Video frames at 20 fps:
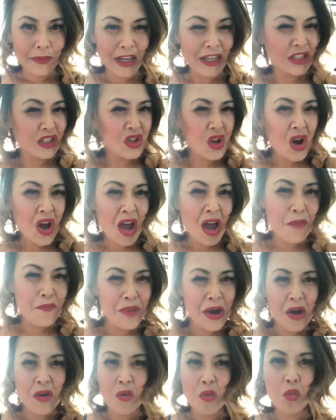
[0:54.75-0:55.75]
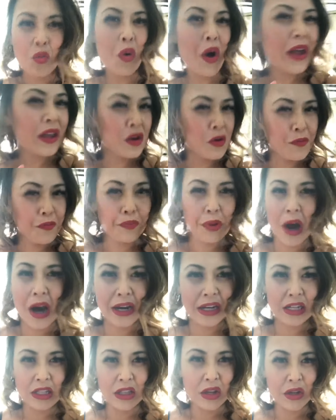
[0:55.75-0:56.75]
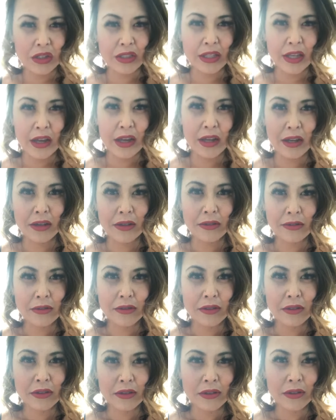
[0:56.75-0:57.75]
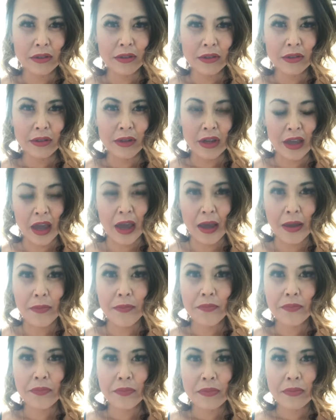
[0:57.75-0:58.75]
It's not about what your body looks like, okay?